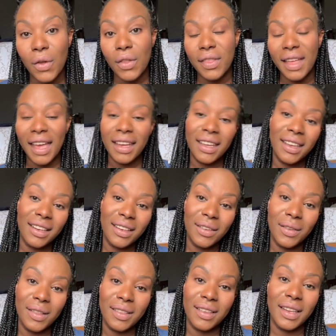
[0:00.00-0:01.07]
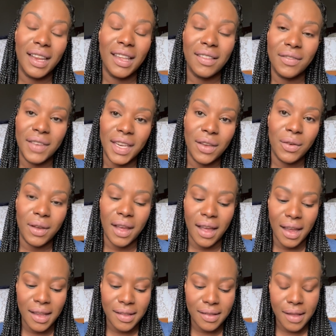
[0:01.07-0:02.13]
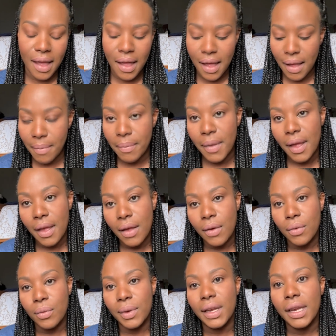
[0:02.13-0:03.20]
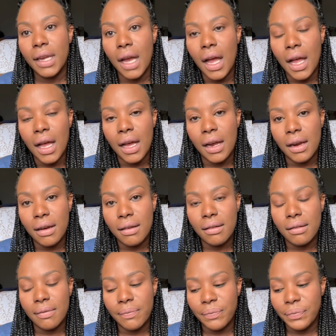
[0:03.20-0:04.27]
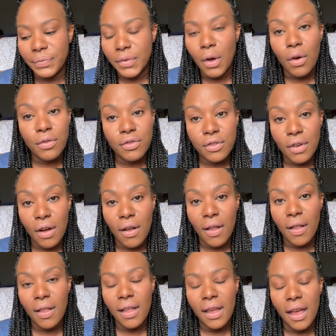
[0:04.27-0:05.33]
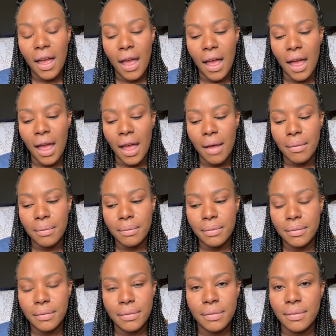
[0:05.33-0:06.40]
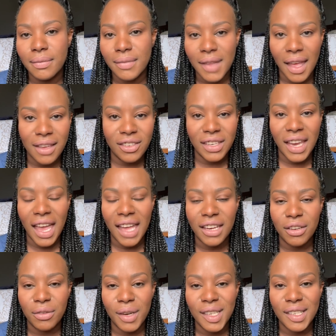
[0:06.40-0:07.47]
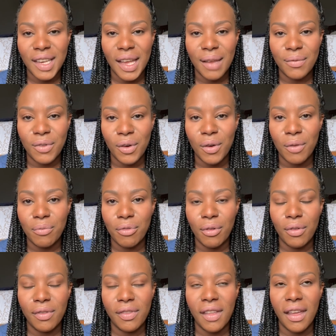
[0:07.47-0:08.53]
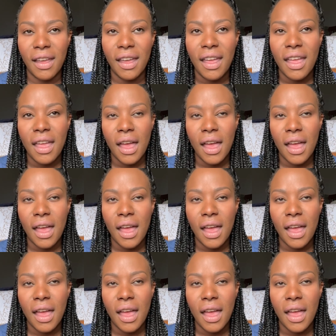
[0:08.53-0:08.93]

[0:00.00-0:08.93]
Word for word: Well, that concludes today's video, guys. Um, we are overall, um, she had a great time for her birthday.